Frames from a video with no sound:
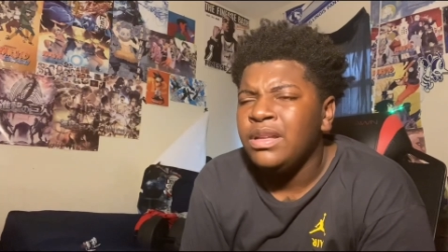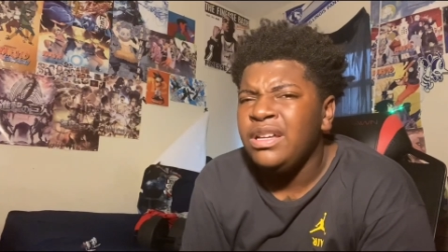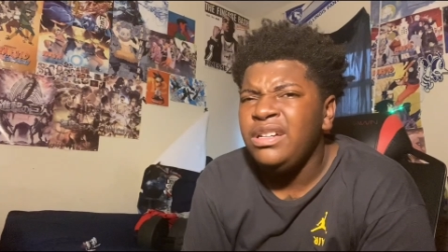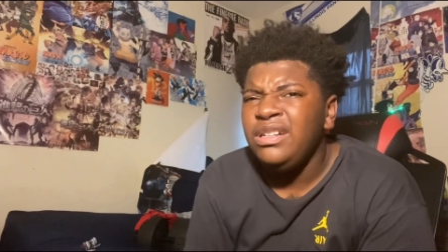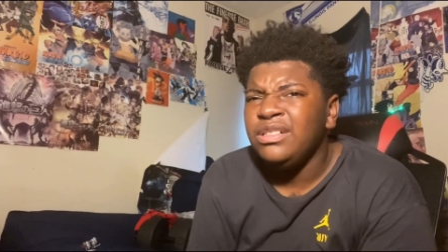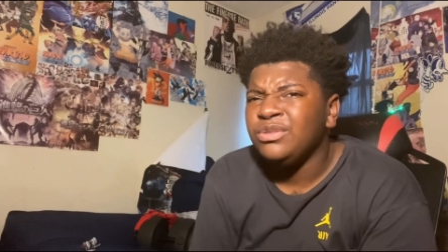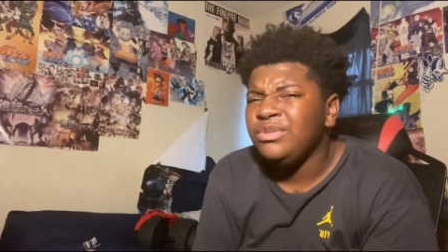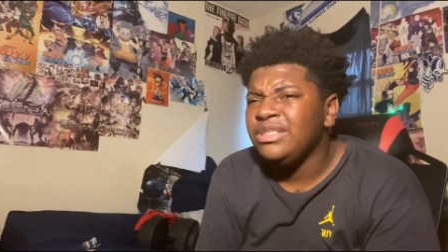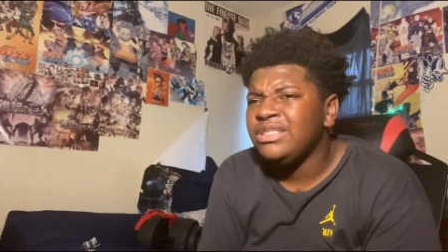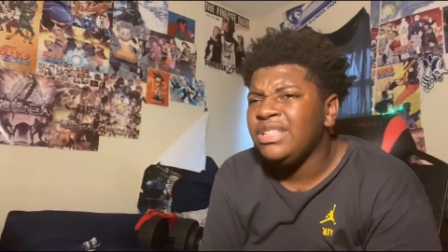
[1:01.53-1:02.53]
Cuz,
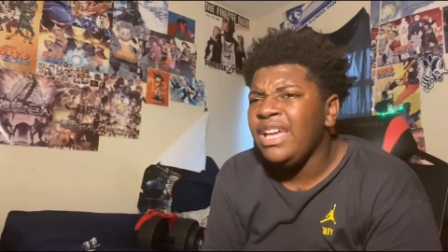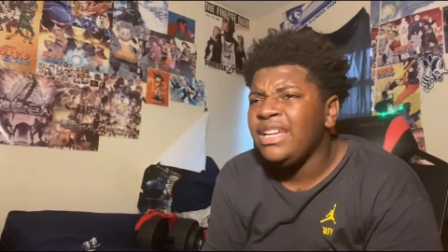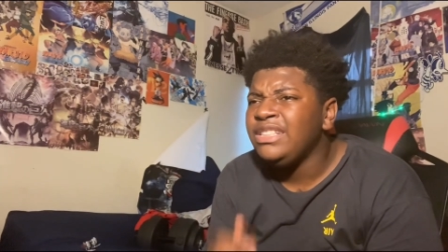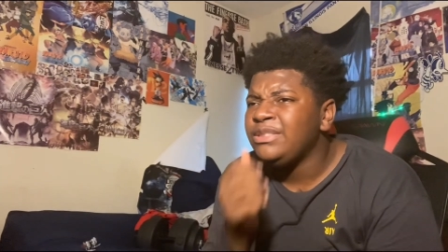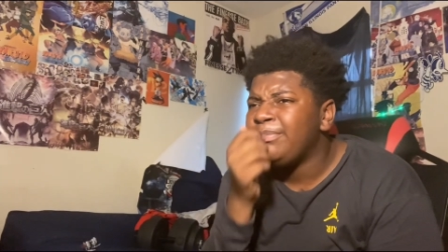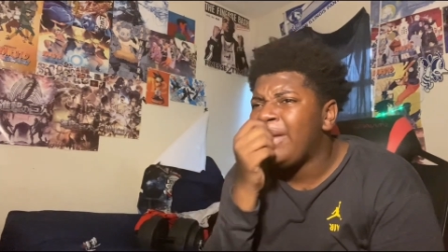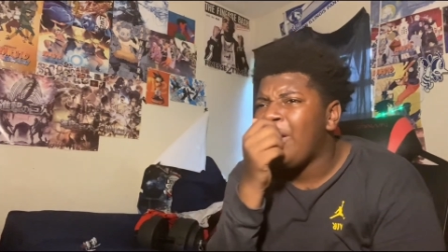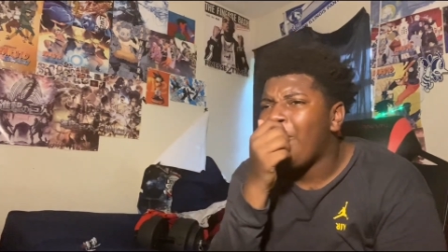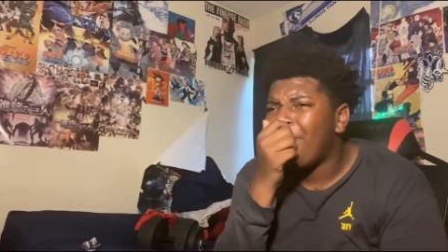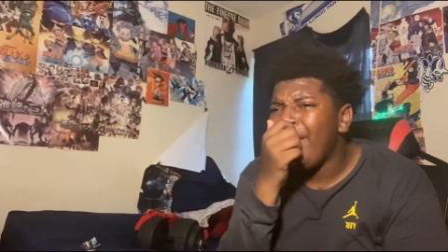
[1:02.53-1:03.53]
what's that? It smell
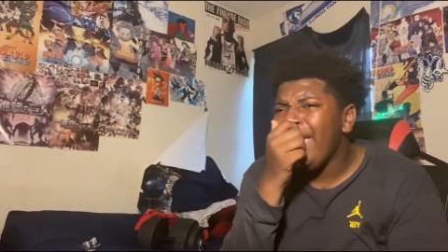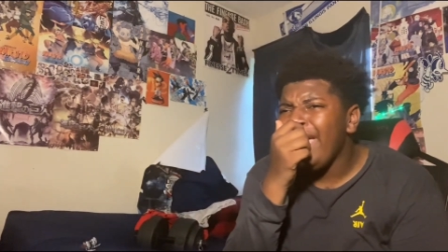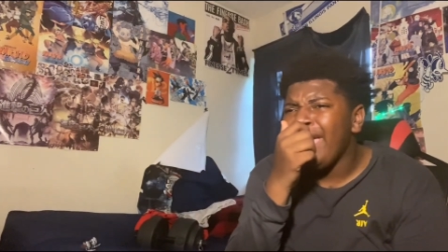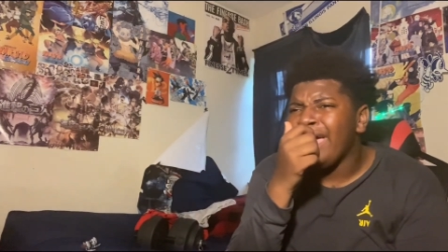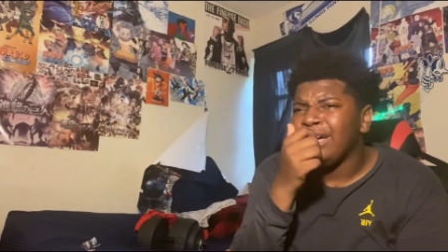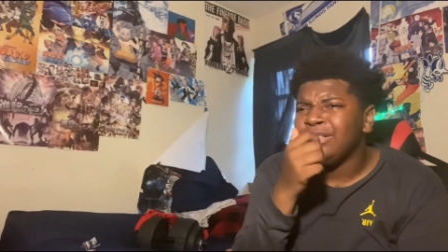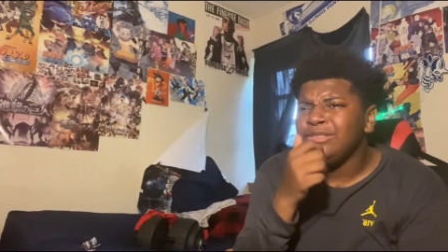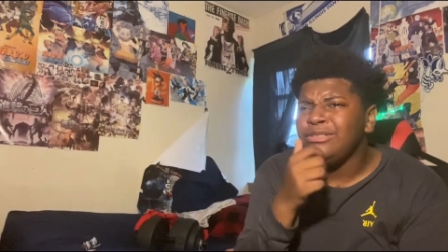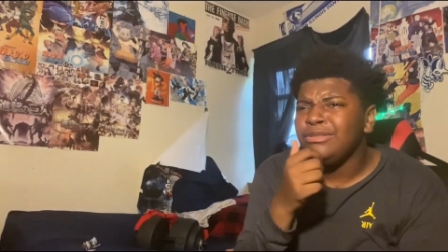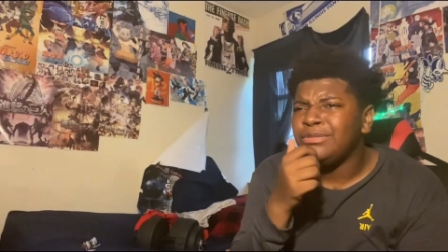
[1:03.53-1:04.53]
bad.
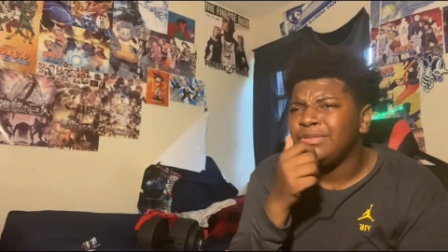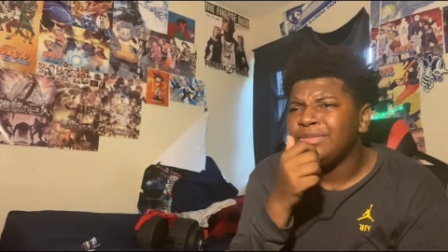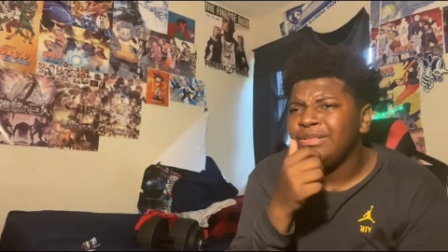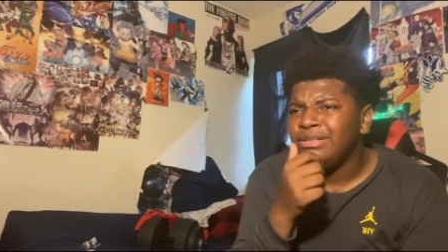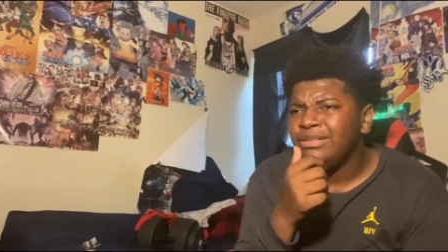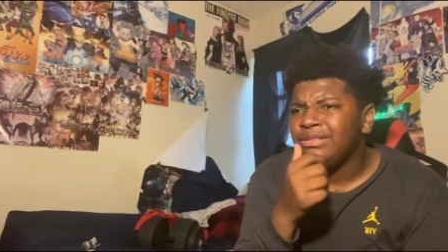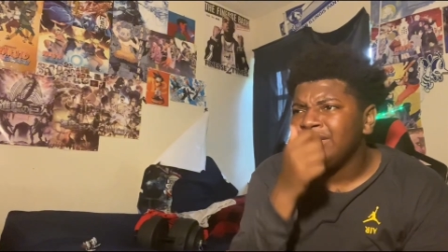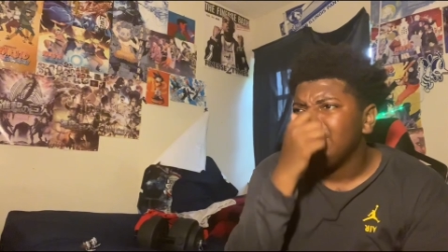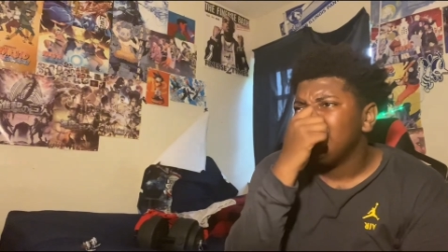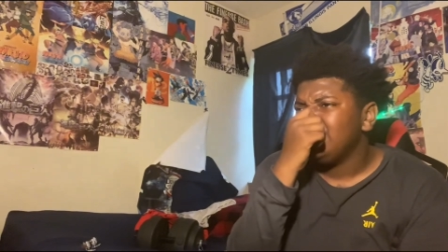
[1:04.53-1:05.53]
Ooh.
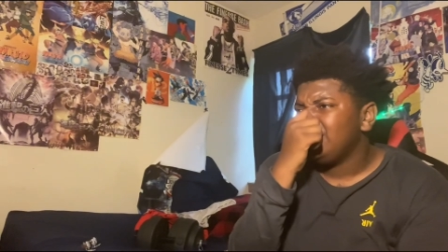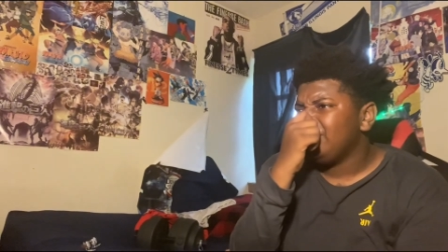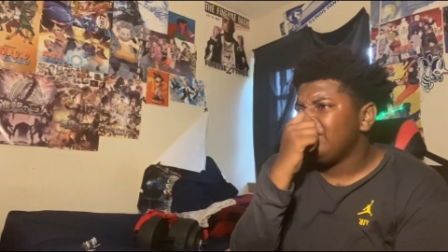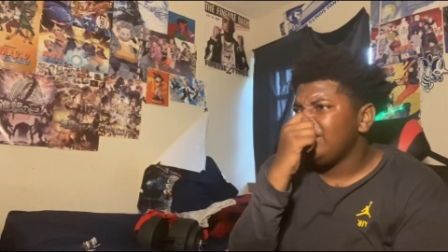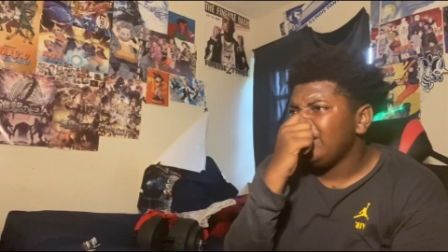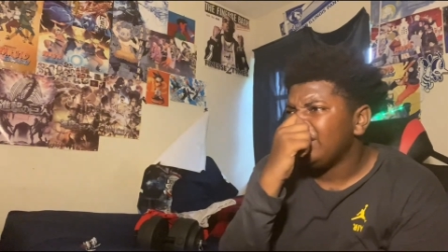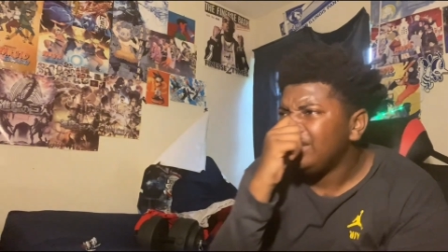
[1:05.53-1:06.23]
Sure.